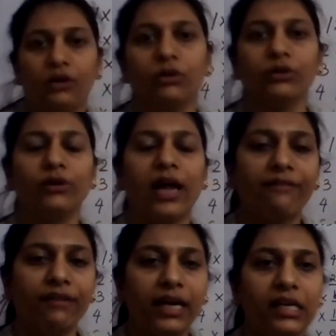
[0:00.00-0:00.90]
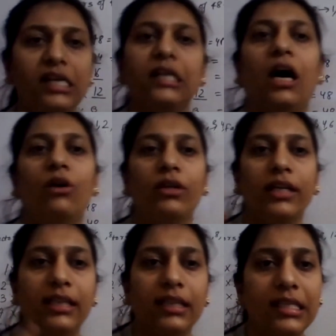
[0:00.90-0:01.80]
Now, do you have any
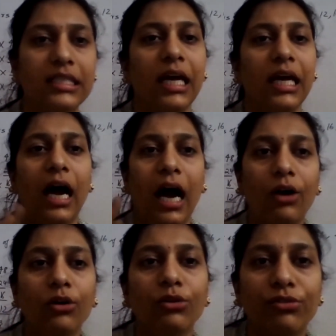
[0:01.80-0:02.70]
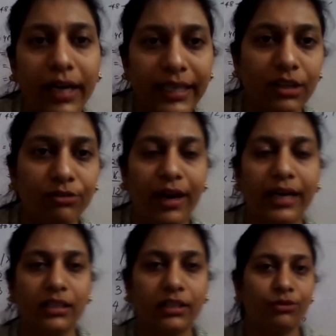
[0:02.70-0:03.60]
doubt in this, how to find the
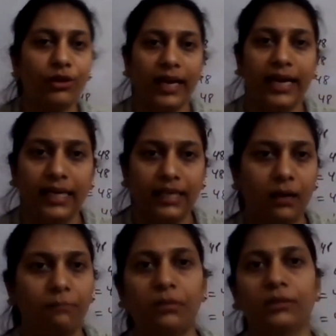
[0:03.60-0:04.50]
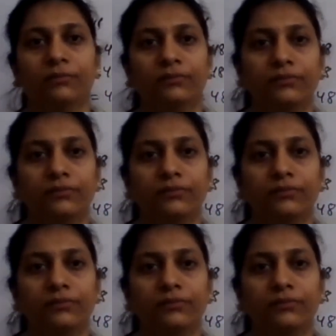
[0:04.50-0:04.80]
factor for any number?